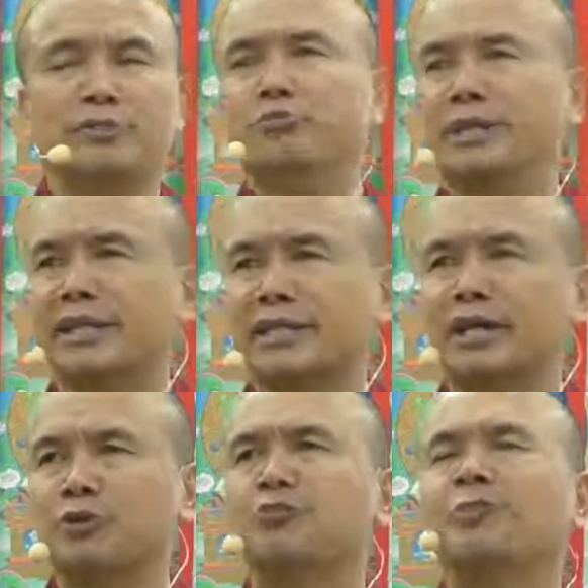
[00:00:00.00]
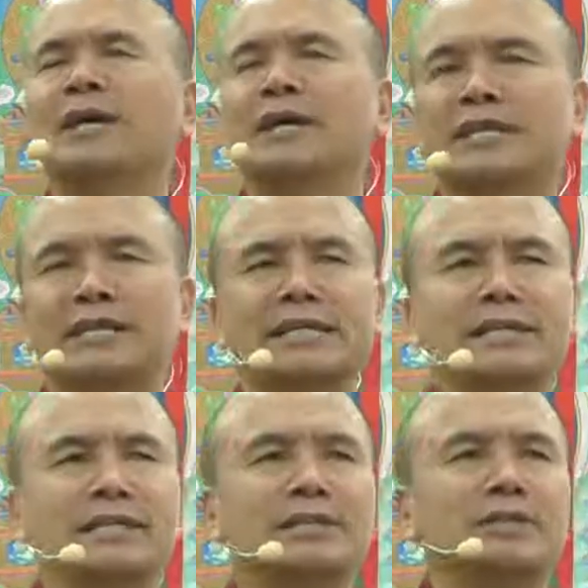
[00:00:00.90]
Meaning that
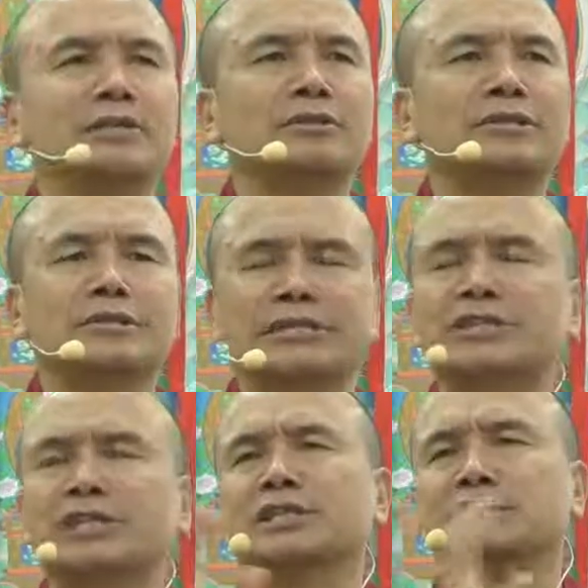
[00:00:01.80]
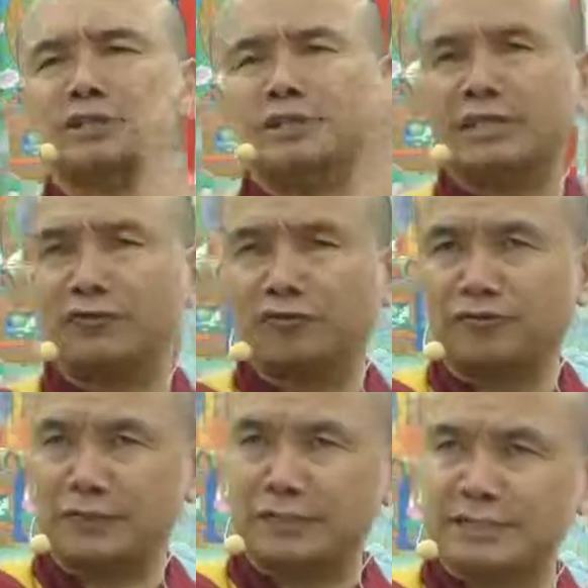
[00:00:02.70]
the teachings, he gave the
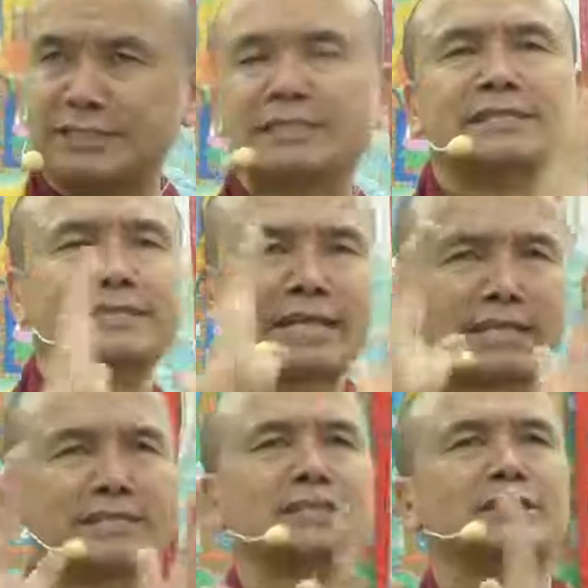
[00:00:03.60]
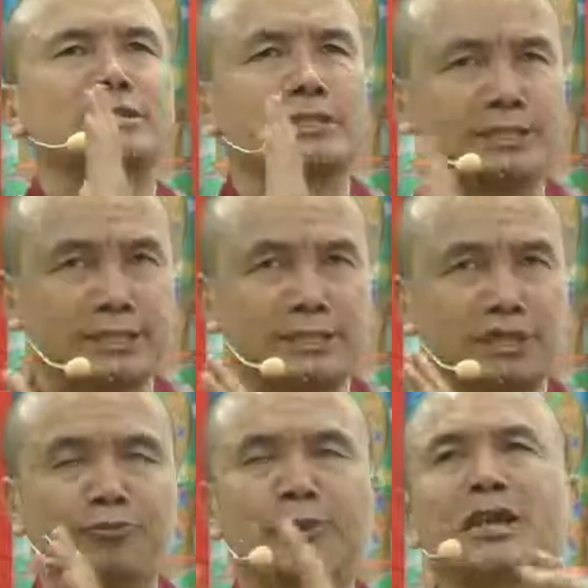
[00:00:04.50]
first teaching, second teaching, third
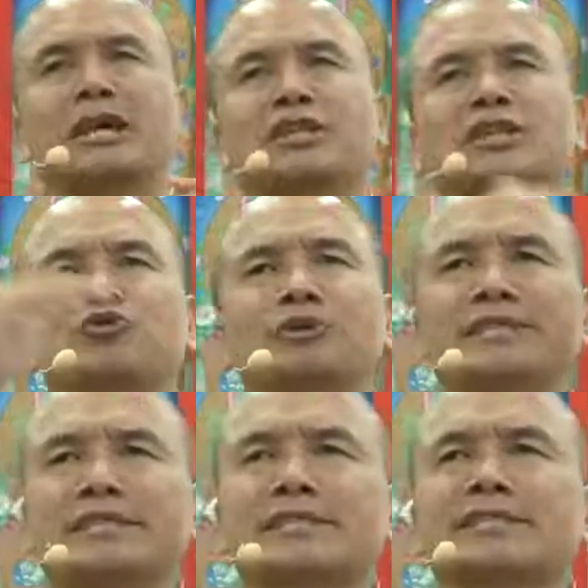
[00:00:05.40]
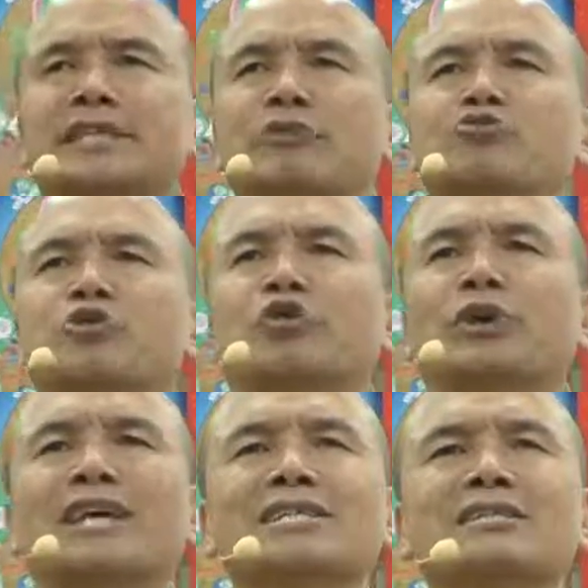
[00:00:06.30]
teaching. These three teachings came to be
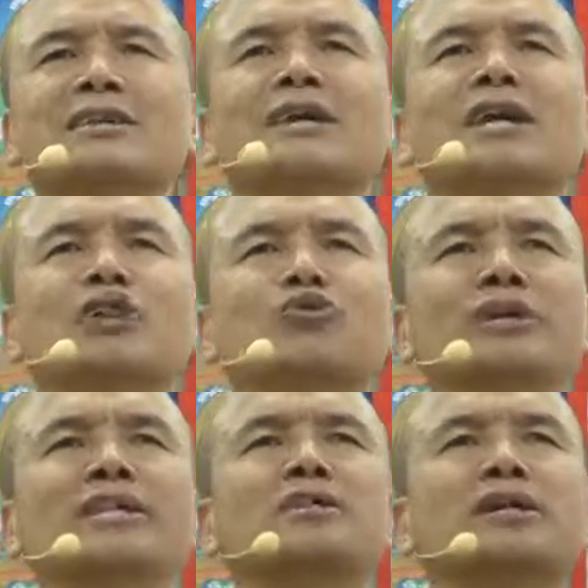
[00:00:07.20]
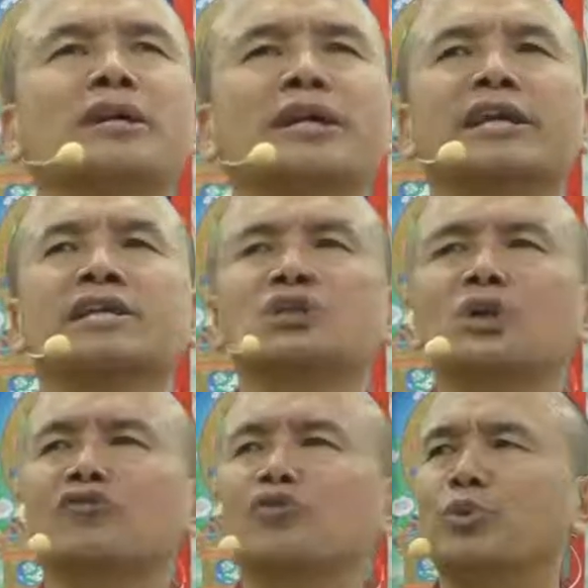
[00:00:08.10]
known as three turnings
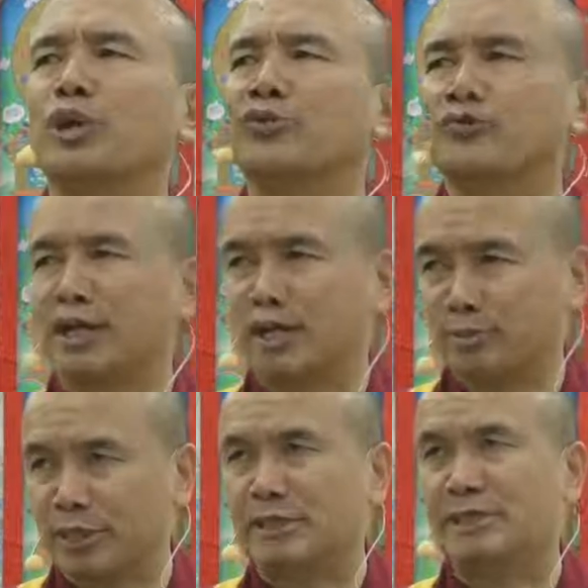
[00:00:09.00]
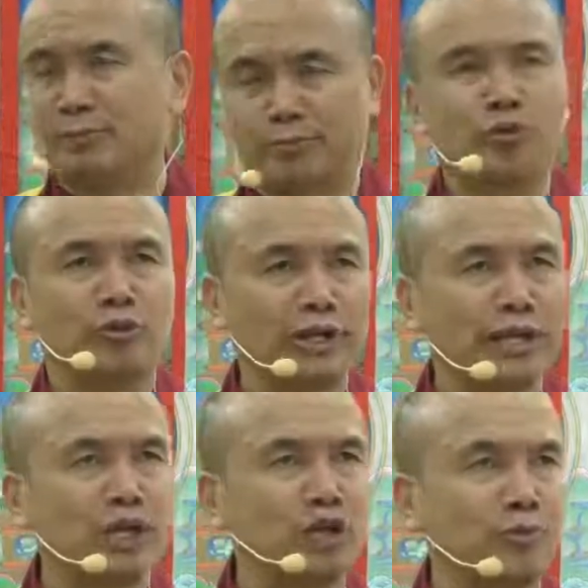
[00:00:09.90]
of the wheel of Dharma. You
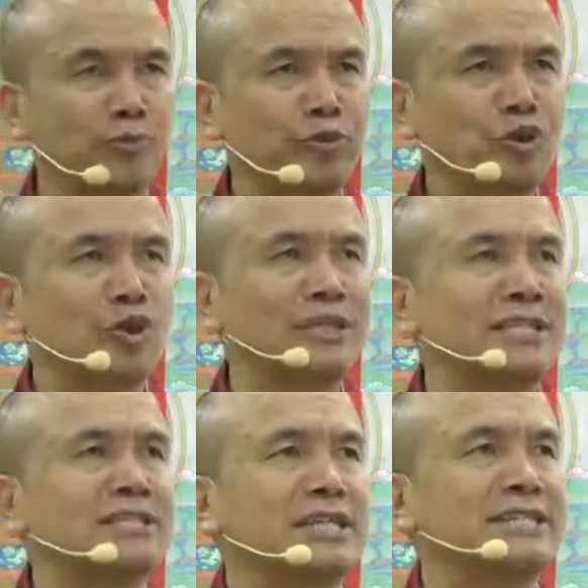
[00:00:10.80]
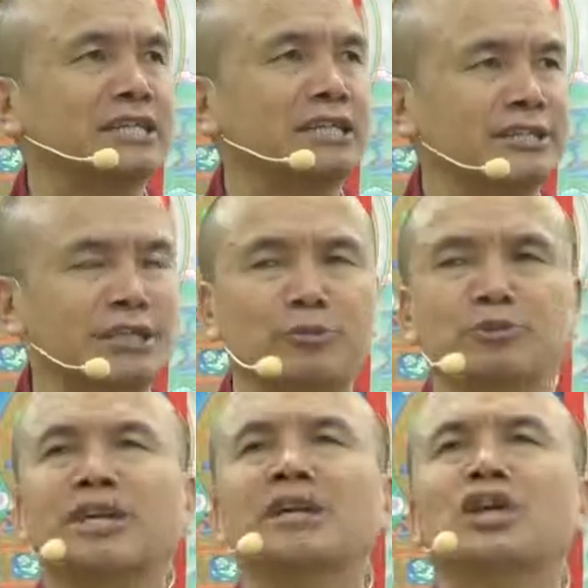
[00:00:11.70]
getting it? Okay, these are technical
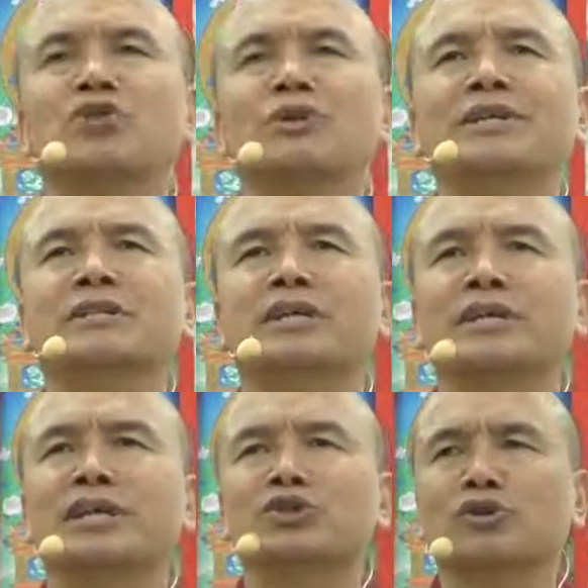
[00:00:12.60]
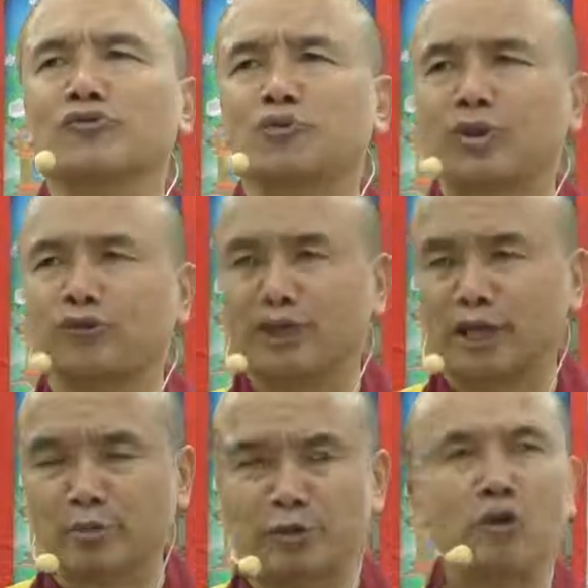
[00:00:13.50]
terms. Three turnings of the wheel of
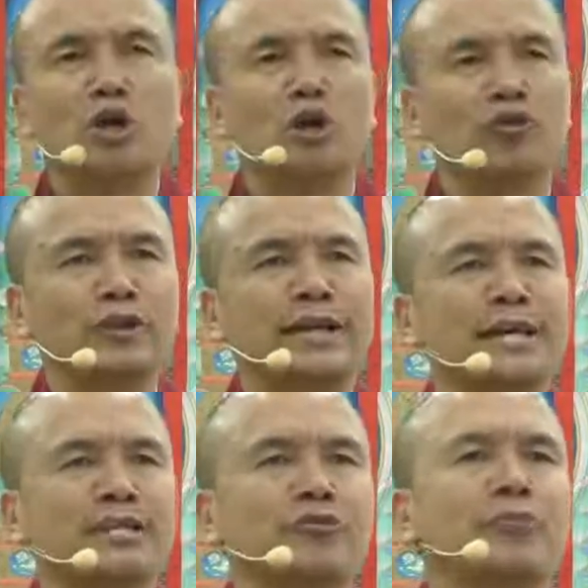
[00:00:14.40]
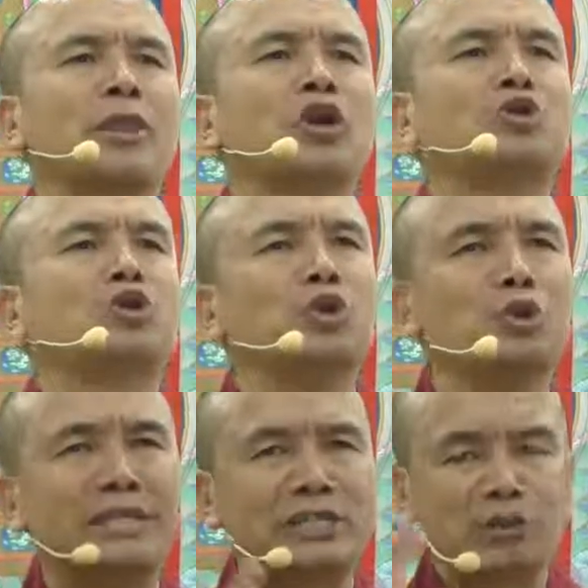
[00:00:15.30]
Dharma. For that, to
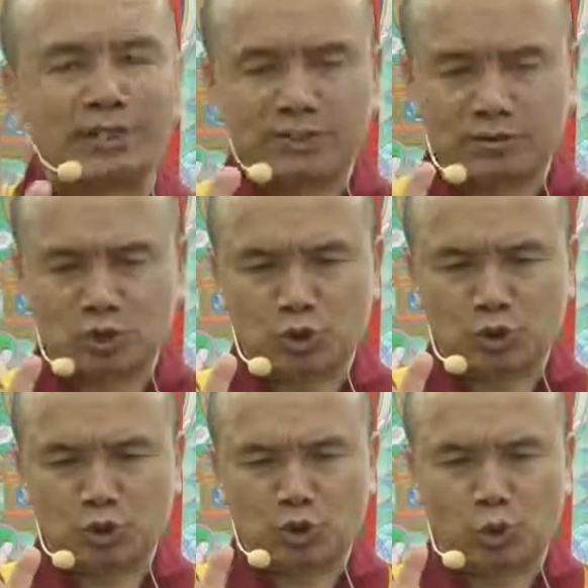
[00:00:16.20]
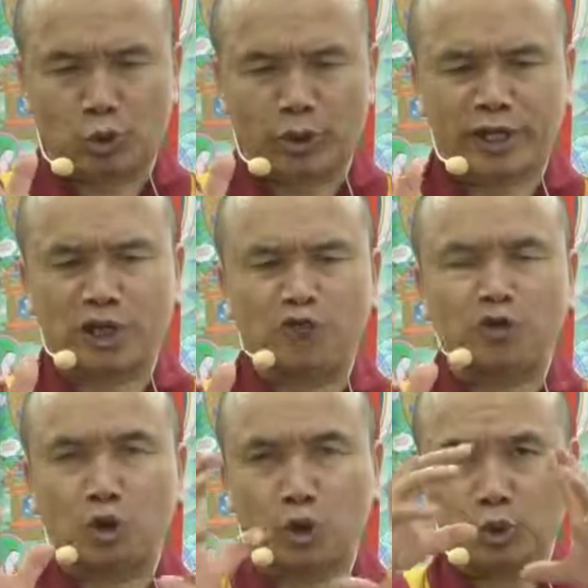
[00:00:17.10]
know these things so well, if
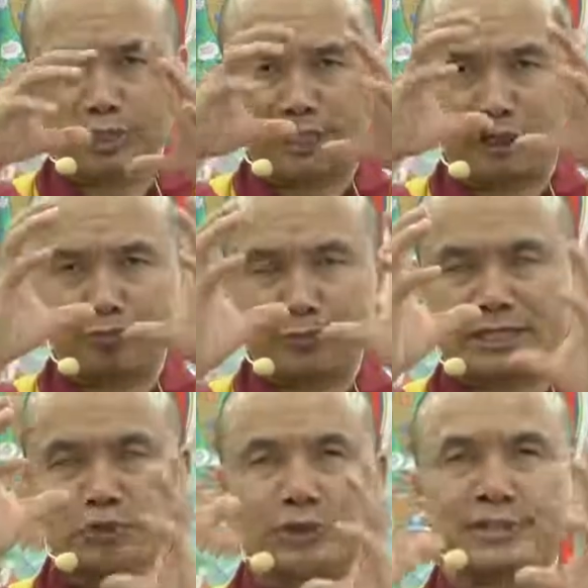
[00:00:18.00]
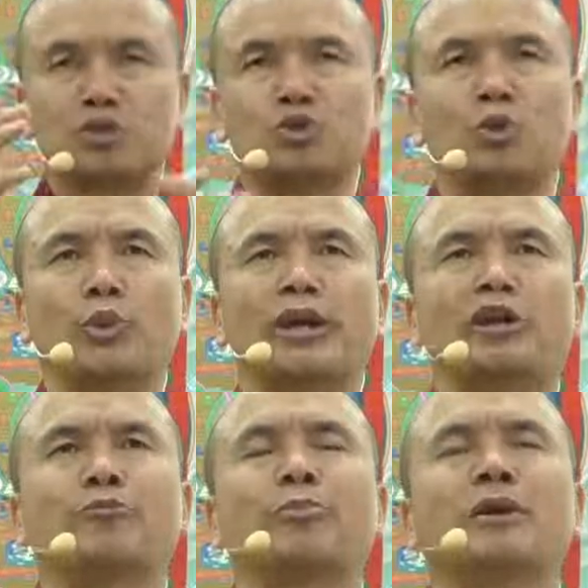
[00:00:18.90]
you know these three things so
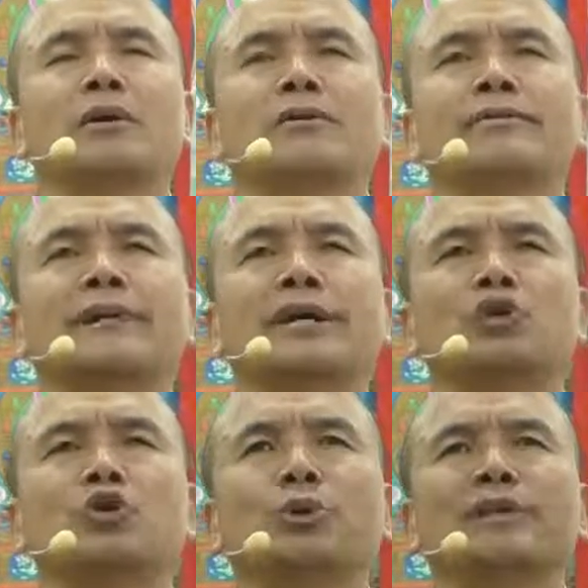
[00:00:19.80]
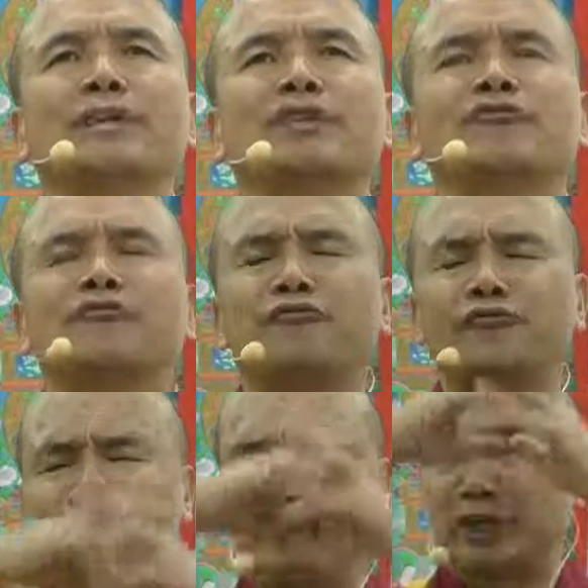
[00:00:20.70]
well, then you will get a
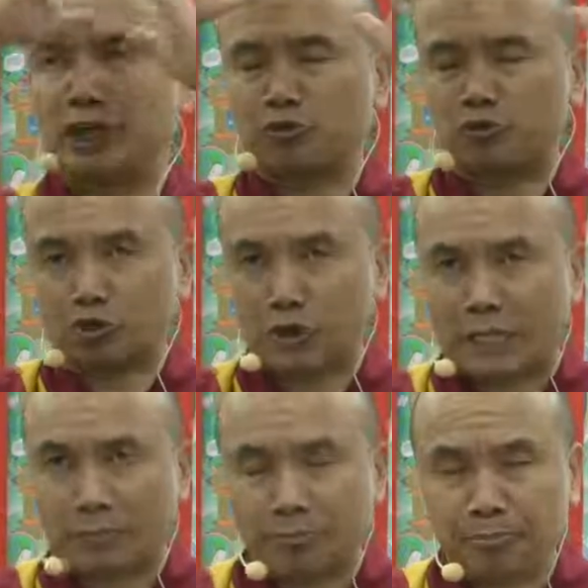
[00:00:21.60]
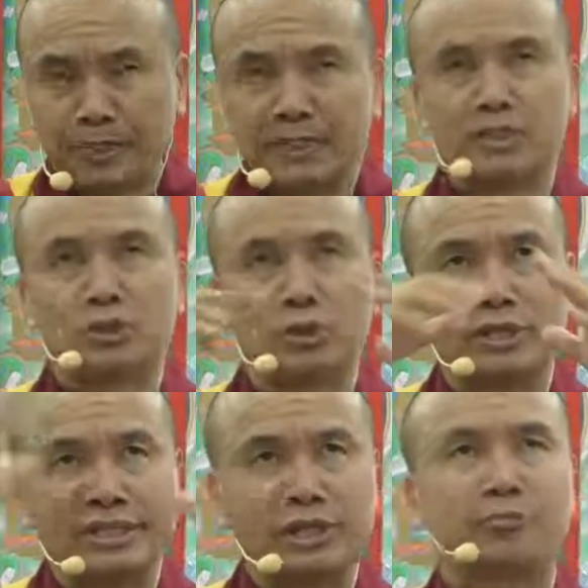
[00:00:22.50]
very complete,
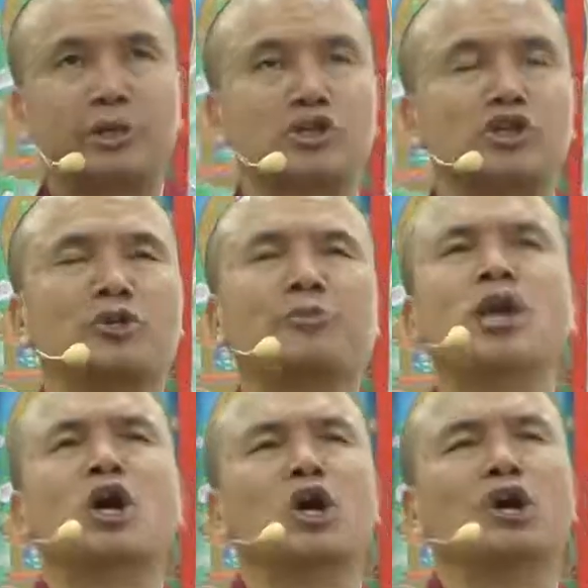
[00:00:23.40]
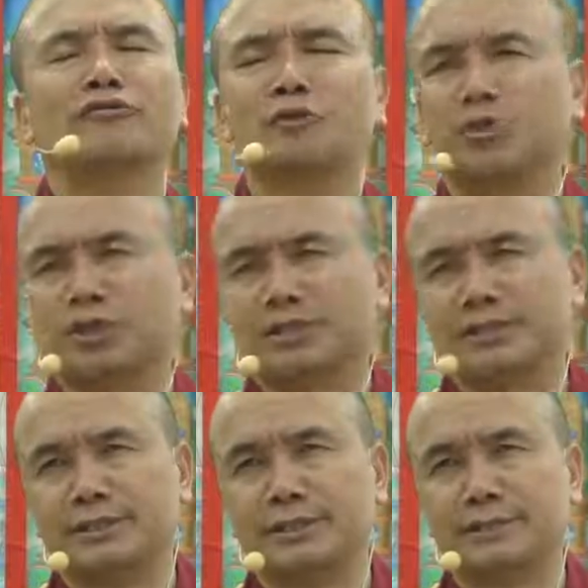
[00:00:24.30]
holistic picture of the Buddha's
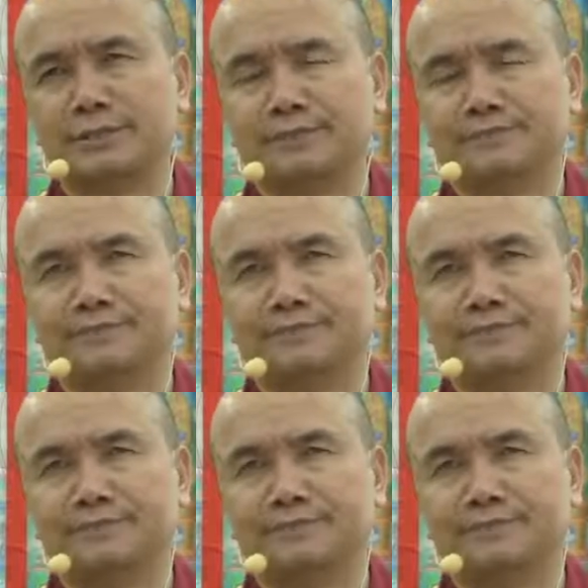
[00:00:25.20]
teachings.